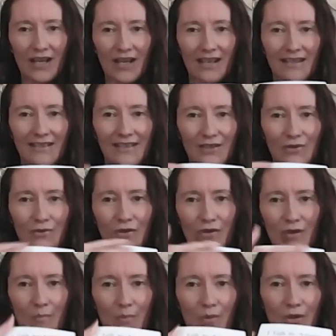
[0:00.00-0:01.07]
and I saw
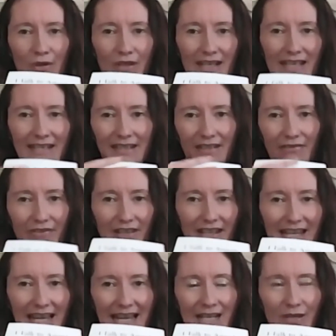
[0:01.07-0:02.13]
the book in different
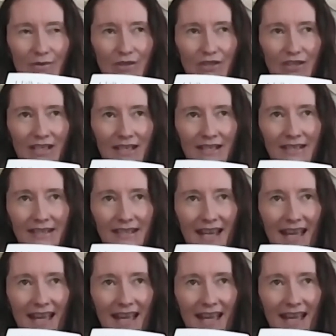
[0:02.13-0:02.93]
languages,